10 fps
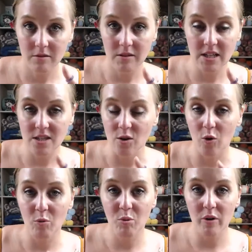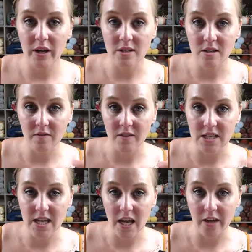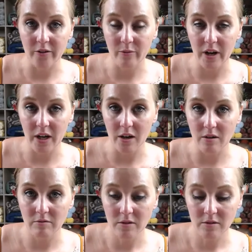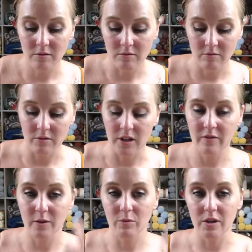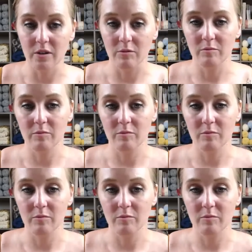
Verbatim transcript: That's the whole point of this hand right here. Whatever you want to do.